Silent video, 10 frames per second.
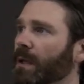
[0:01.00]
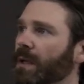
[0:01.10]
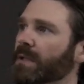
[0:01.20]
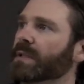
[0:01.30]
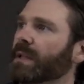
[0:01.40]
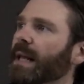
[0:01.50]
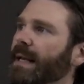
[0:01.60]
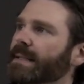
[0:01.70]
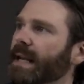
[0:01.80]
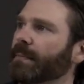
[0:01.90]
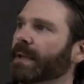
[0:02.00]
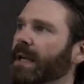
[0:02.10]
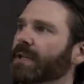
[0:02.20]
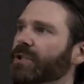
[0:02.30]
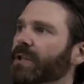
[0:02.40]
So the last
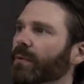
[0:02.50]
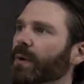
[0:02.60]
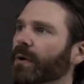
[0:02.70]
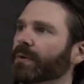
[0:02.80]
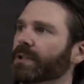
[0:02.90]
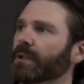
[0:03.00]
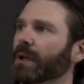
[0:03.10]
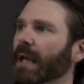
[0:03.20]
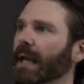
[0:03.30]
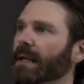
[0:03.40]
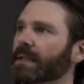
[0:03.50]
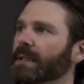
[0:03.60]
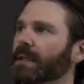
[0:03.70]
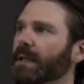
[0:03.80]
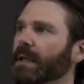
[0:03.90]
application that we're going to look at
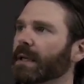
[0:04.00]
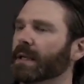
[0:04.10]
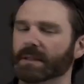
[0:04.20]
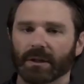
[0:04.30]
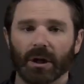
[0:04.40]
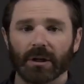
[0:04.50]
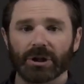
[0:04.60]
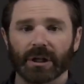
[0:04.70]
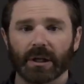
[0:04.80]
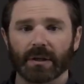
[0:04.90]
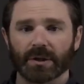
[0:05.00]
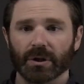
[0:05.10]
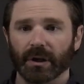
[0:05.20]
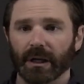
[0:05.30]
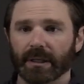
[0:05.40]
is logic
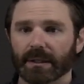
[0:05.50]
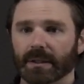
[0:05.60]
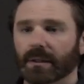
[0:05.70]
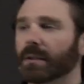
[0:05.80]
circuits.